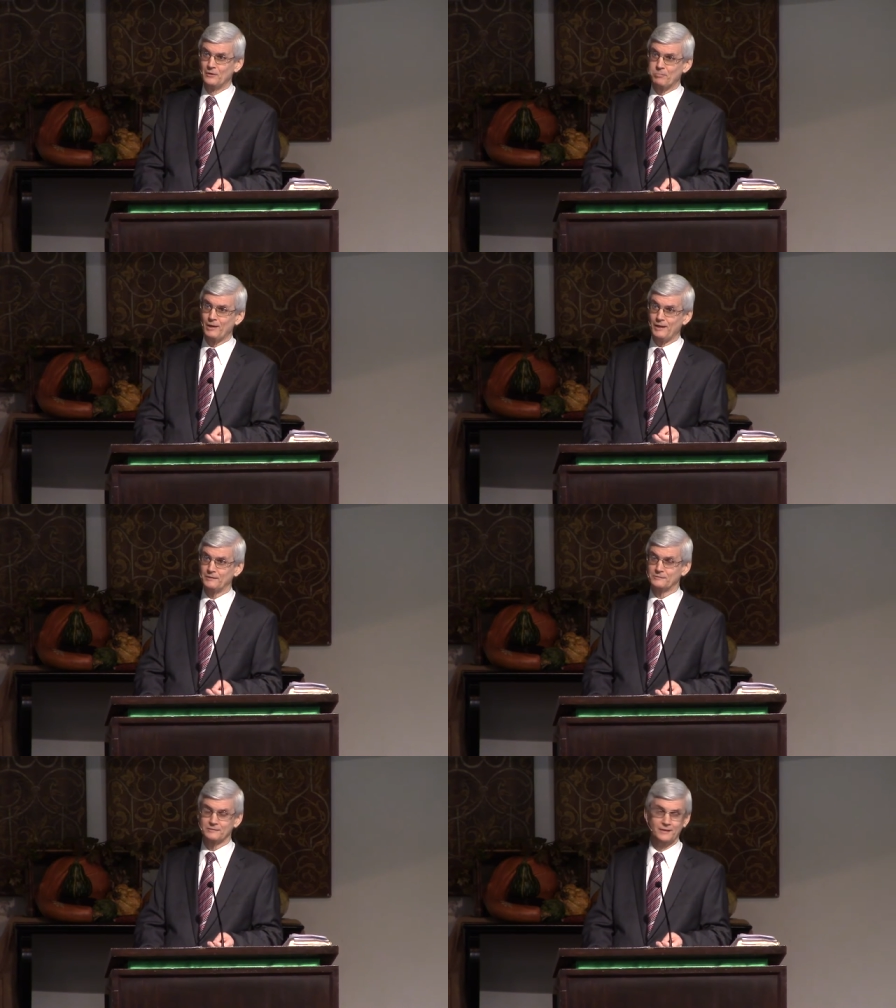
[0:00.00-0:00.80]

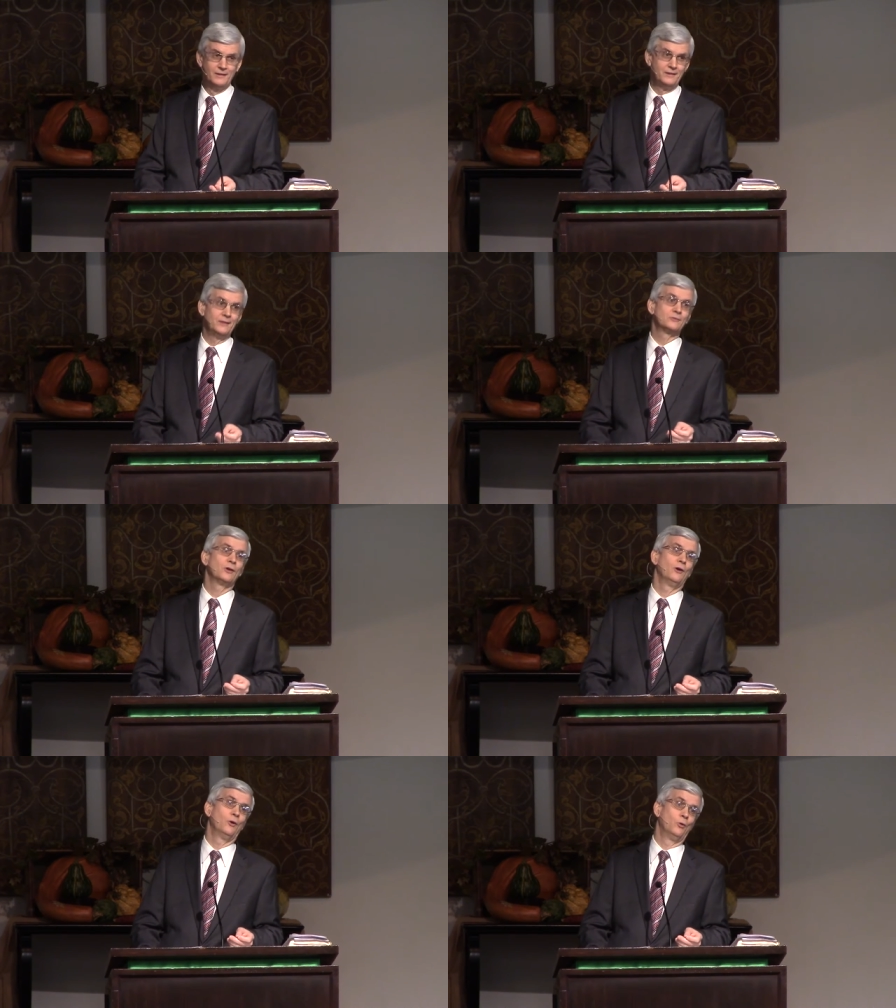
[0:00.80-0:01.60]
Plus, it's
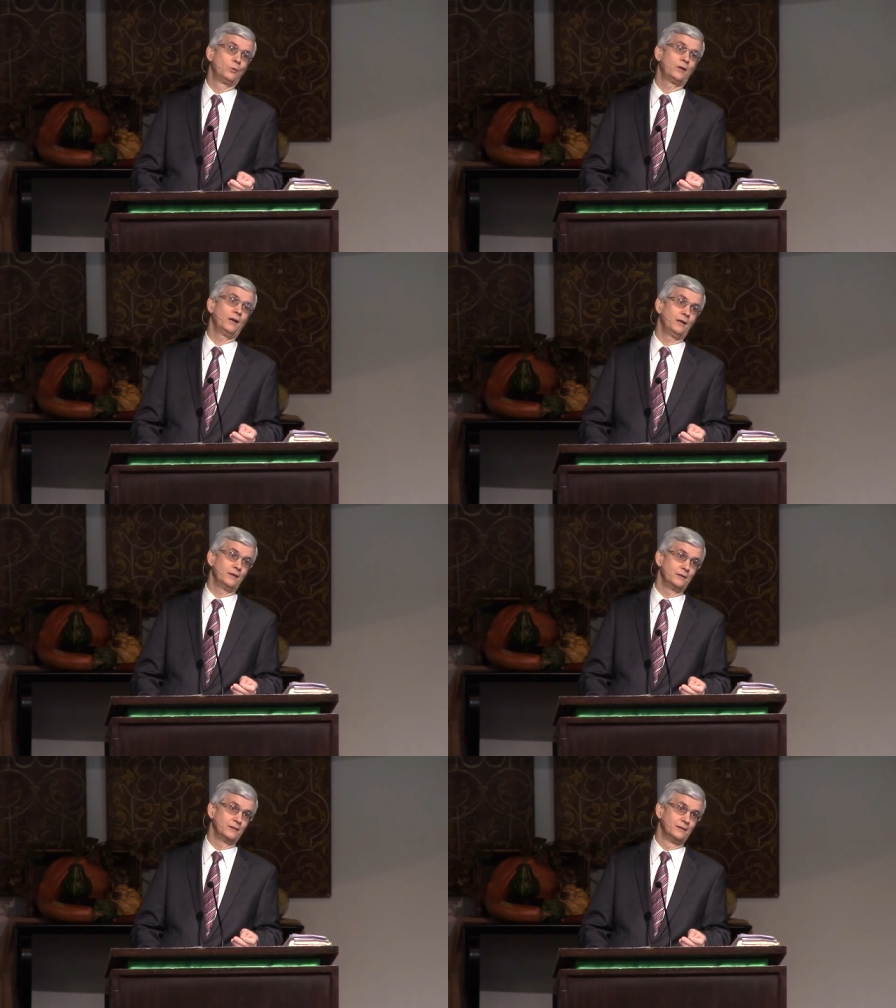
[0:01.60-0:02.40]

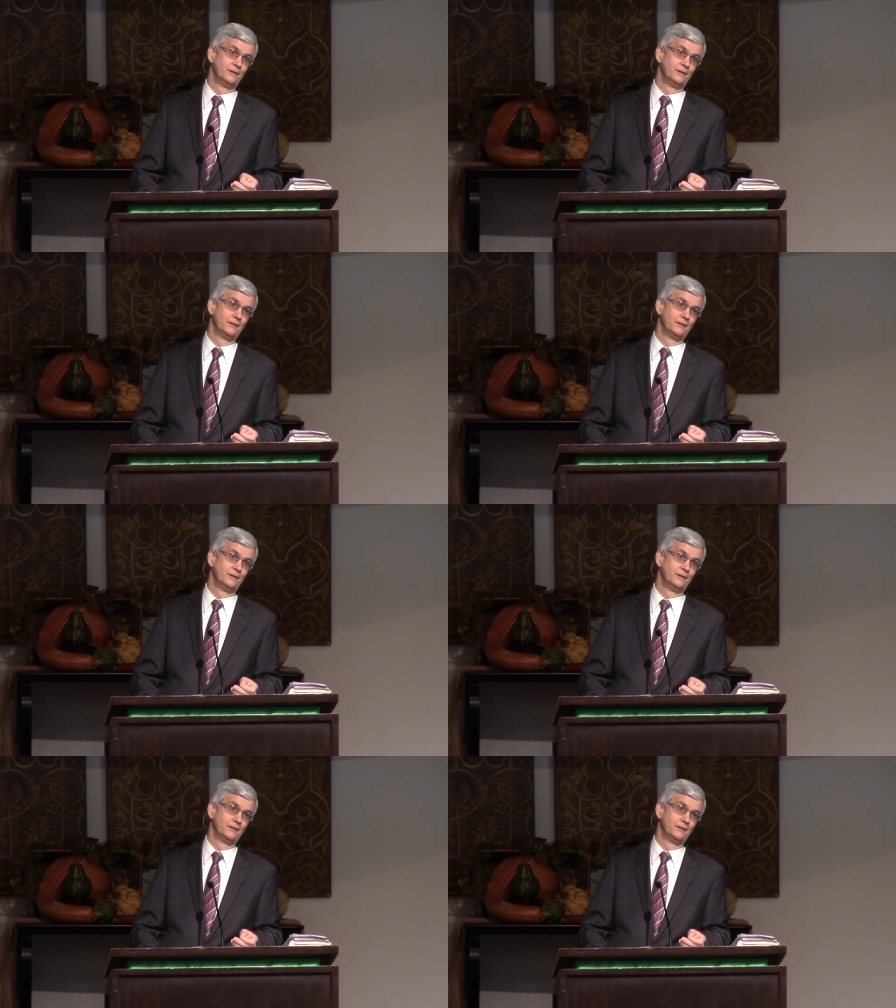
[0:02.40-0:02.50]
okay.